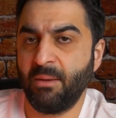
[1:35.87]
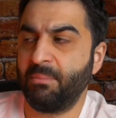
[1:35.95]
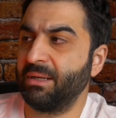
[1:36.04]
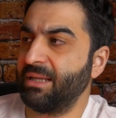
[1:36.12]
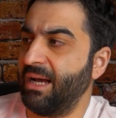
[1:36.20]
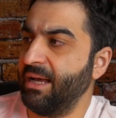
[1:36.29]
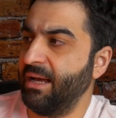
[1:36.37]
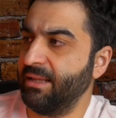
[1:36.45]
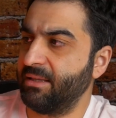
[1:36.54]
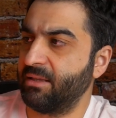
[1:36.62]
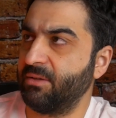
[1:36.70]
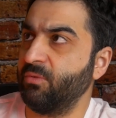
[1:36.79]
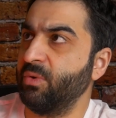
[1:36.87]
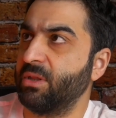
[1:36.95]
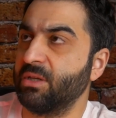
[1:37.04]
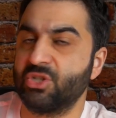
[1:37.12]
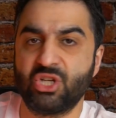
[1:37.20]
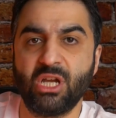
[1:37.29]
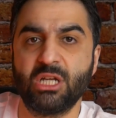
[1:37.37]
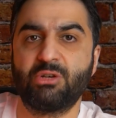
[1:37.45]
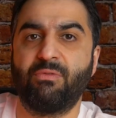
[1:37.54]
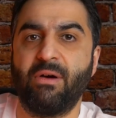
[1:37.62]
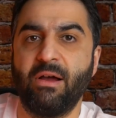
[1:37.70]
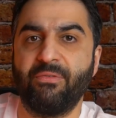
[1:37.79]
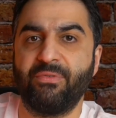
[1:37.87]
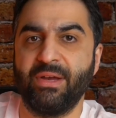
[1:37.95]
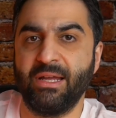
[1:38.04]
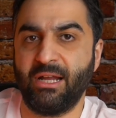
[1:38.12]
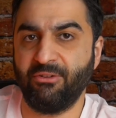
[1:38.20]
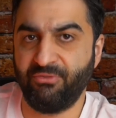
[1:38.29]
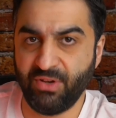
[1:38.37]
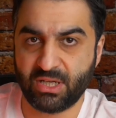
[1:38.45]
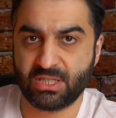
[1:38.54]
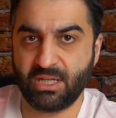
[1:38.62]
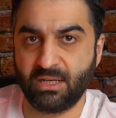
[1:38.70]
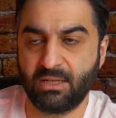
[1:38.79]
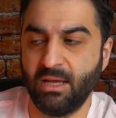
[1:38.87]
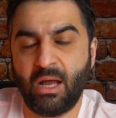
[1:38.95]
but I had it with the GH5 and I fixed it.